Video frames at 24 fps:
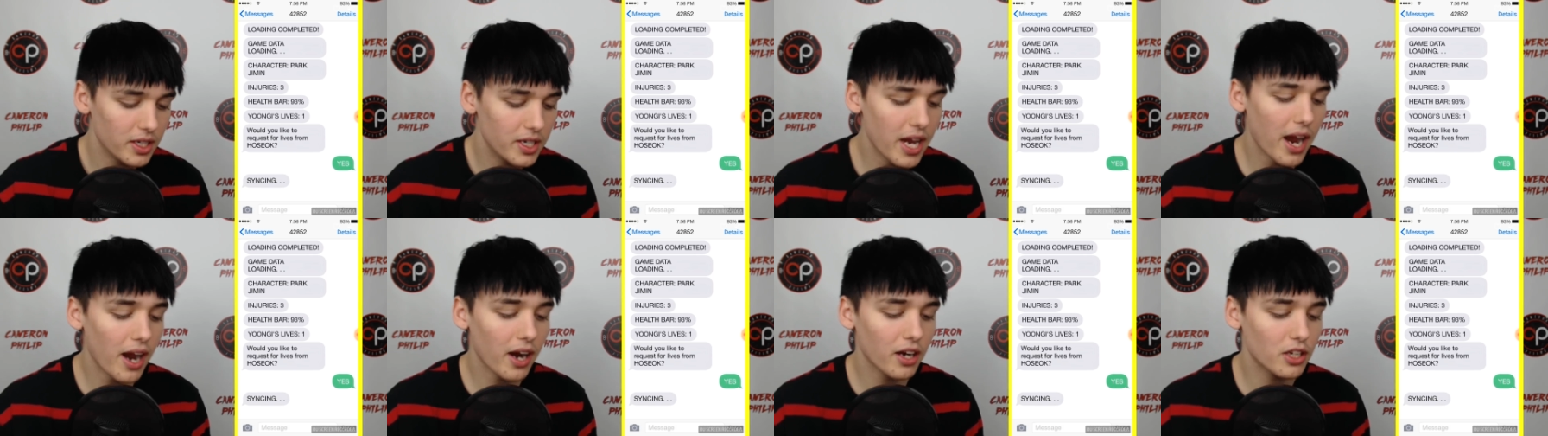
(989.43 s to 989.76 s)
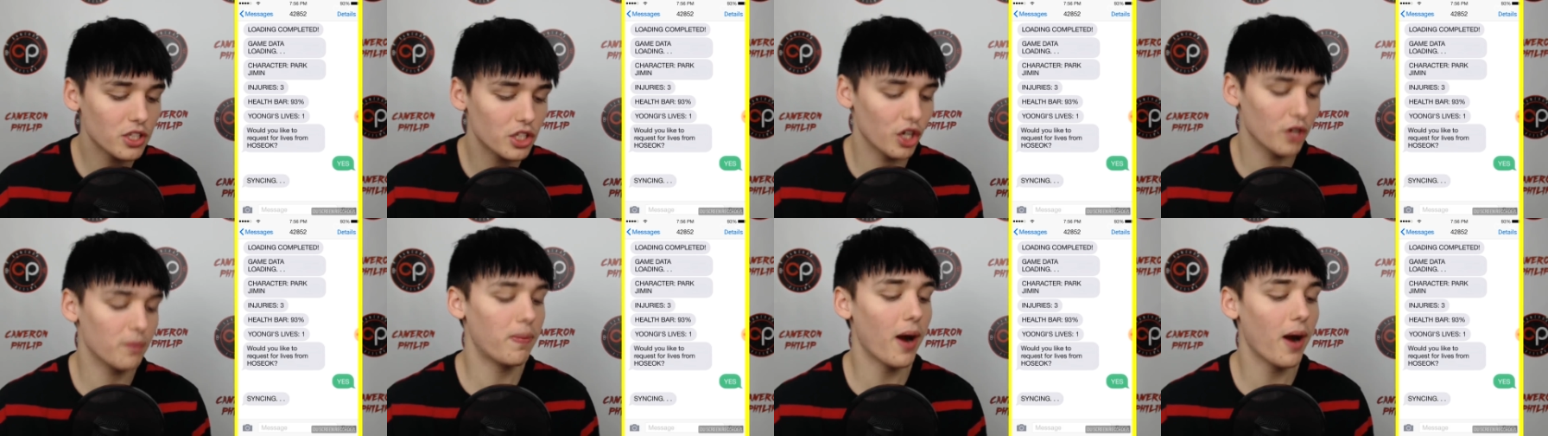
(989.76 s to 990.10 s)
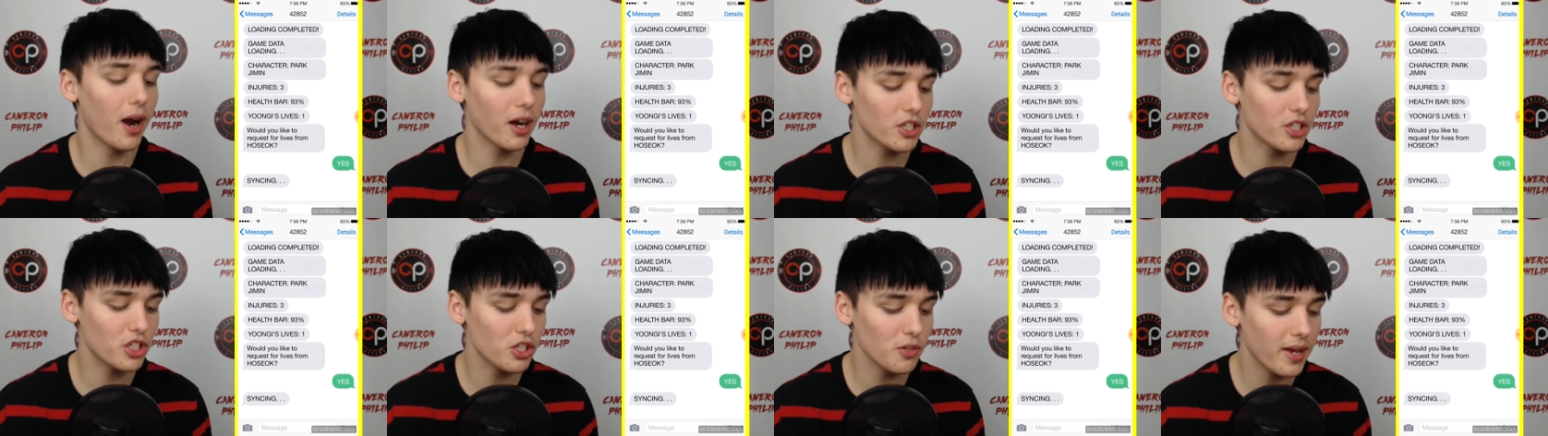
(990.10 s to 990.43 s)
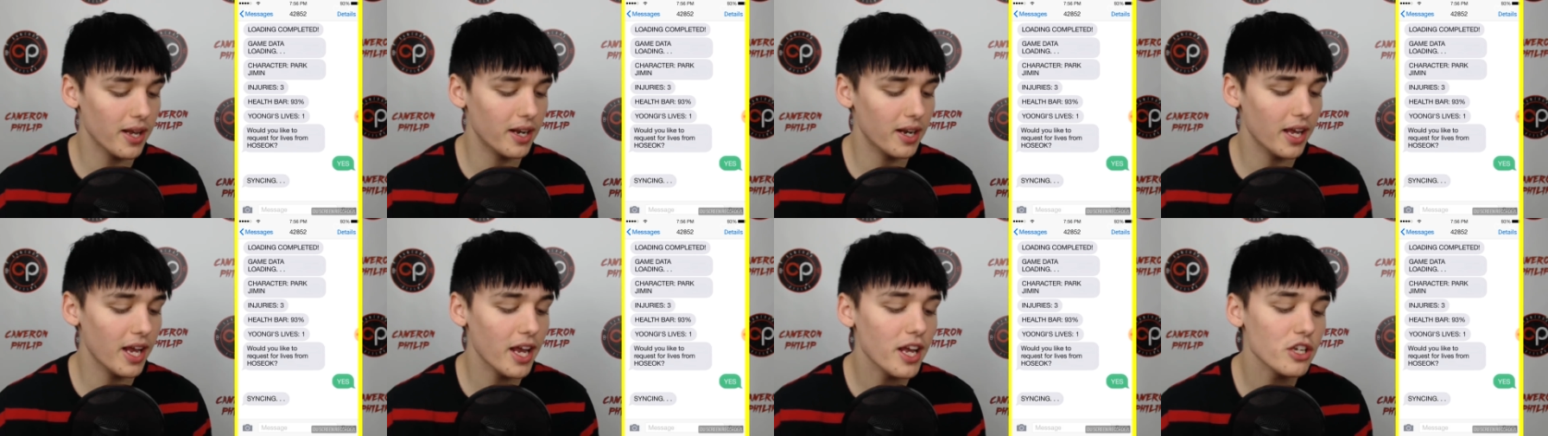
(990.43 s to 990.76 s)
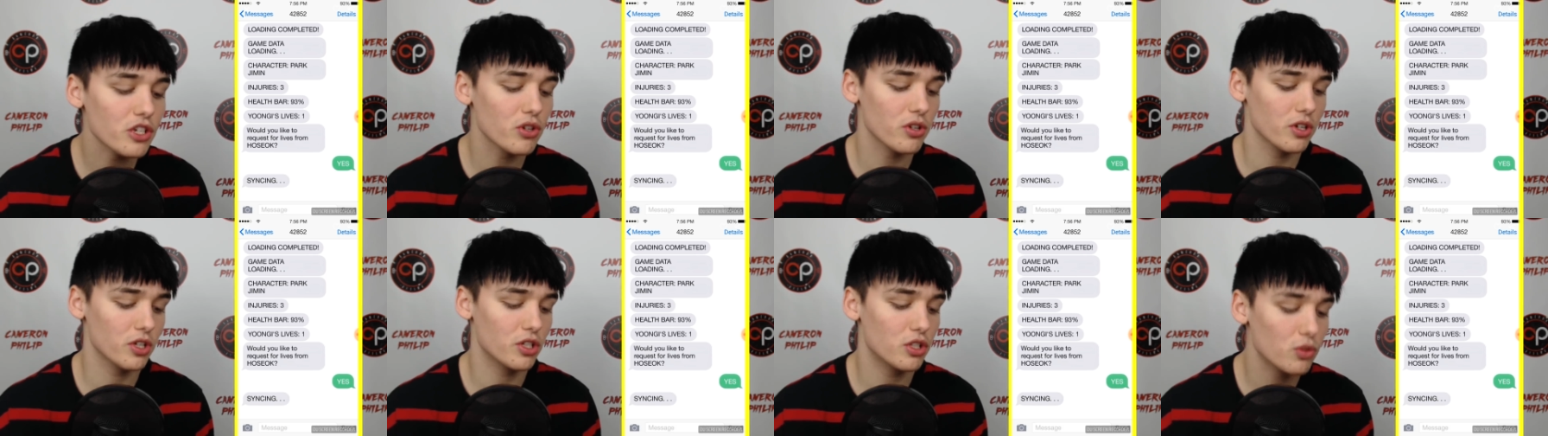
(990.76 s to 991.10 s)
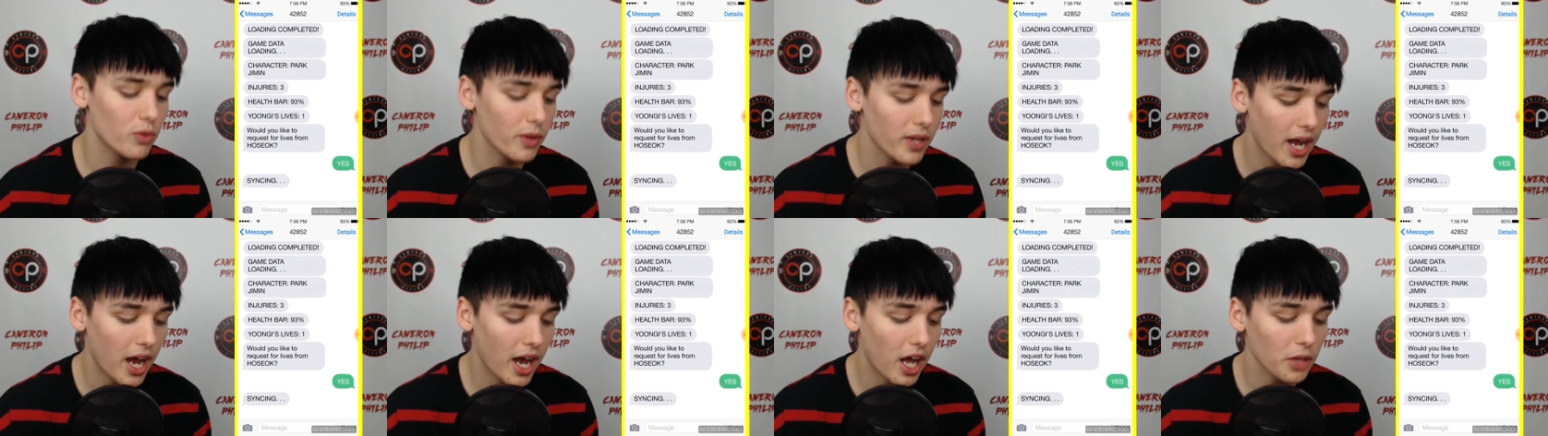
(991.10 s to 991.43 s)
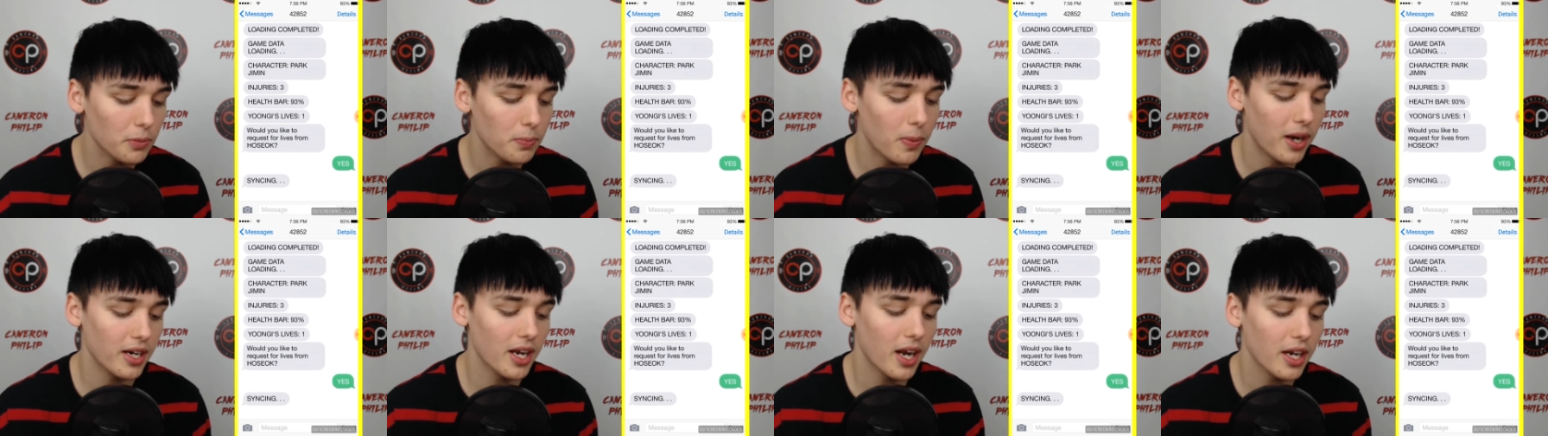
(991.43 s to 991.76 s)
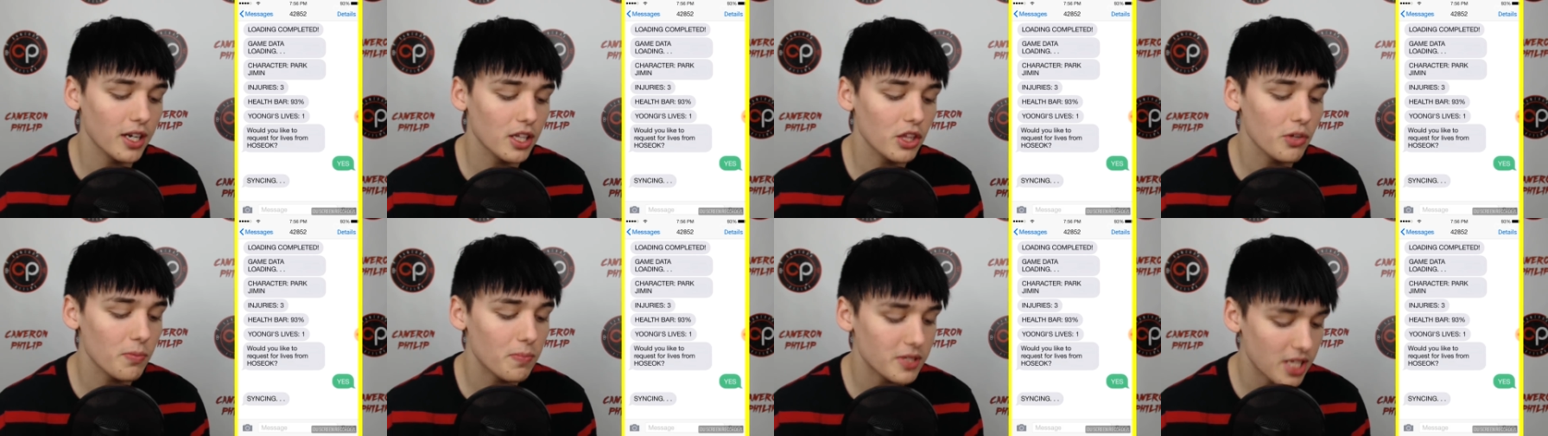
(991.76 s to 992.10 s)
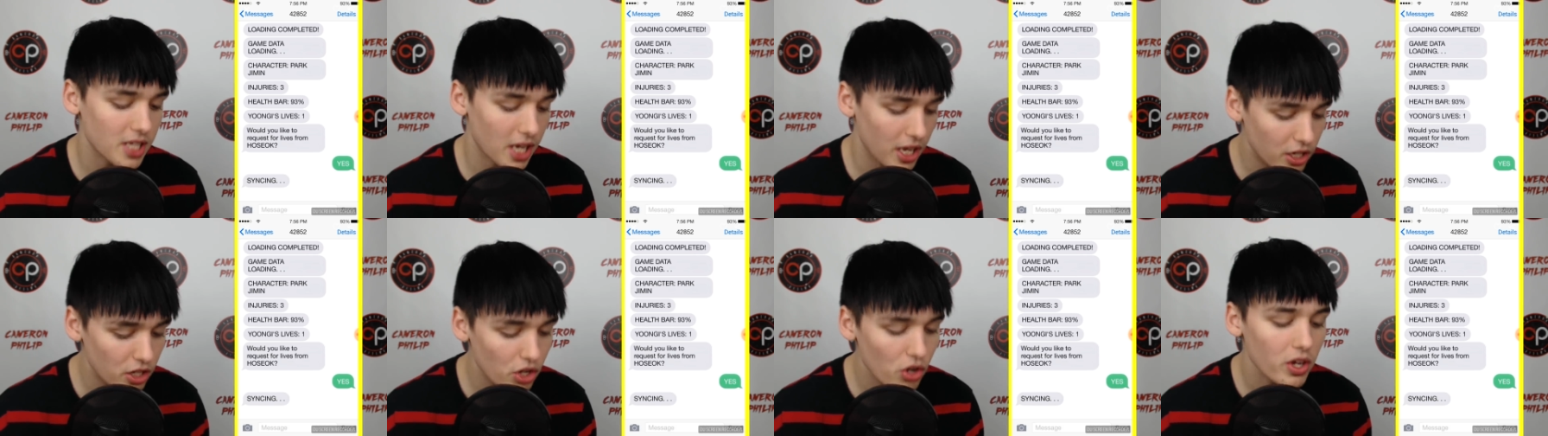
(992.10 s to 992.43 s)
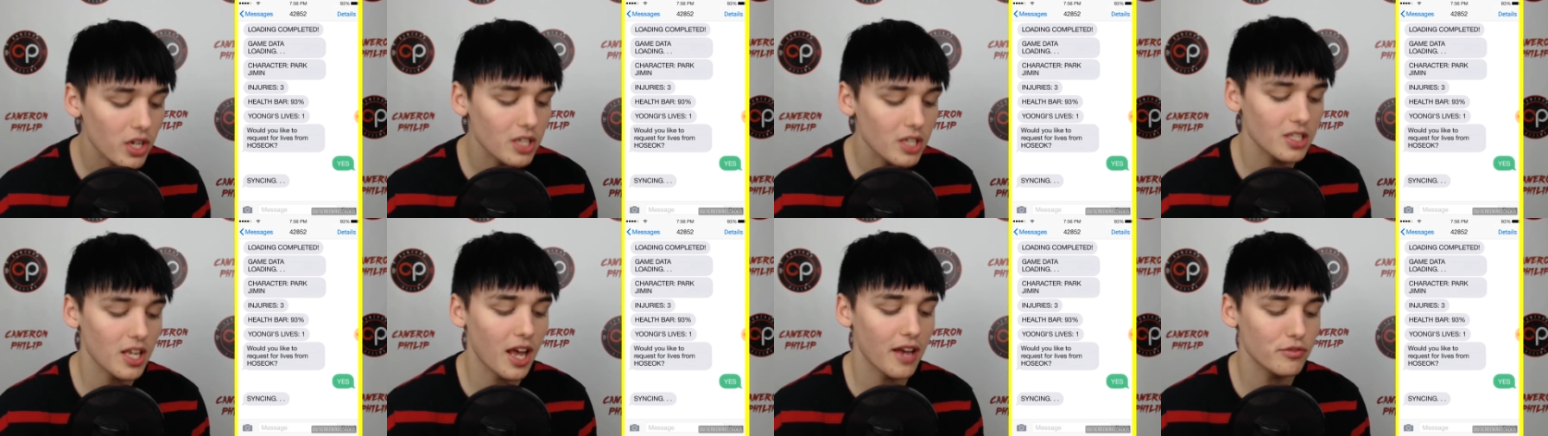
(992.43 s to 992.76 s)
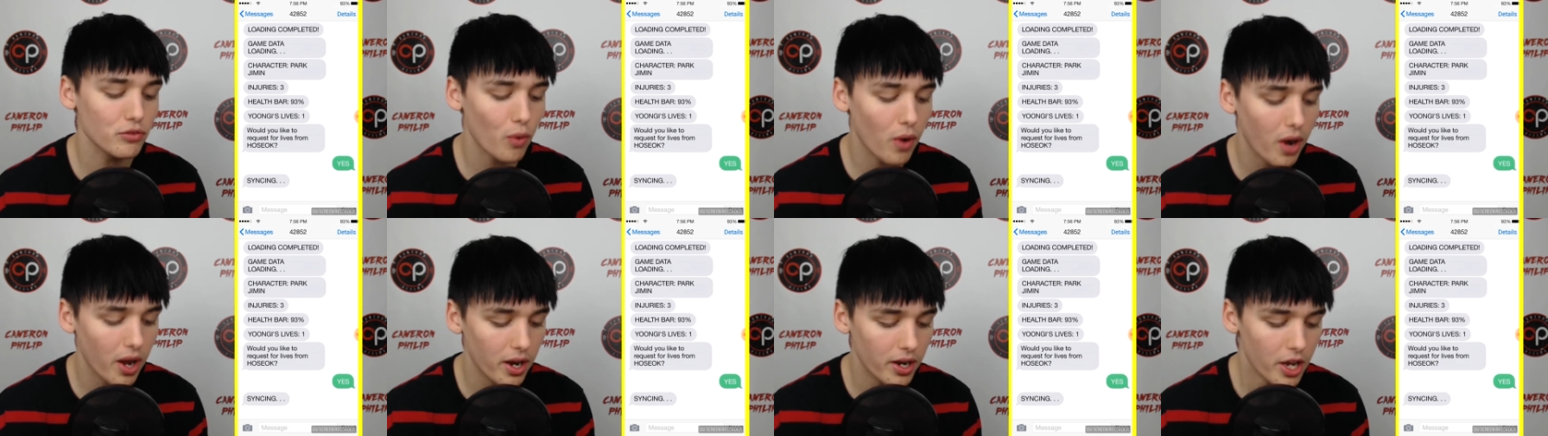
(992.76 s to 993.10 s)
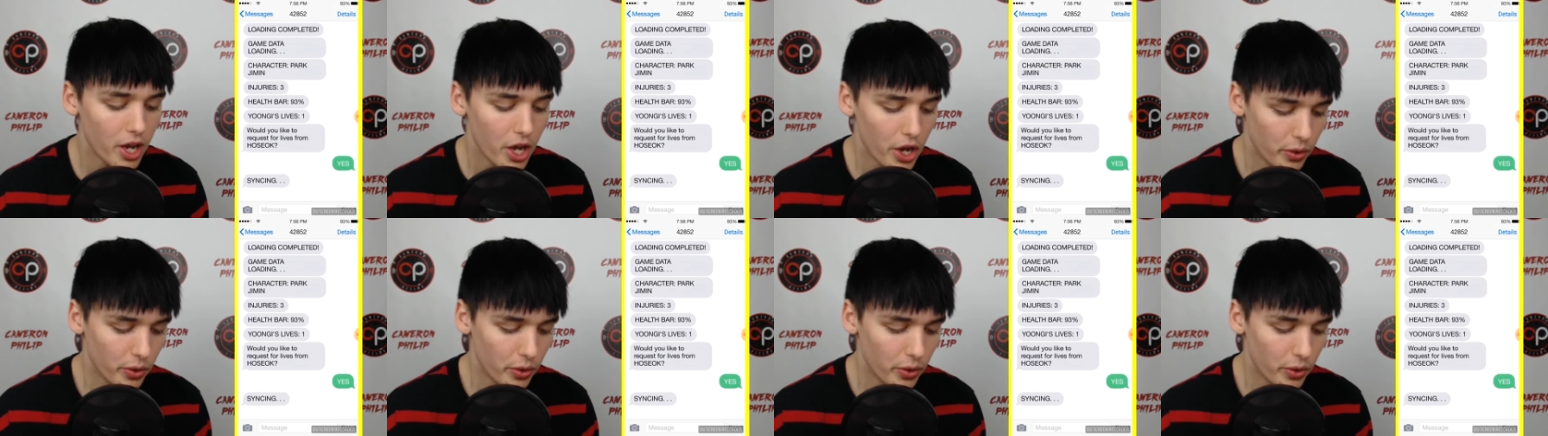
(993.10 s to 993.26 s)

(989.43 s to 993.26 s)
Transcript: Character. Park Jimin. Injuries. 3. Health bar. 93%. Yoongi's lives 1.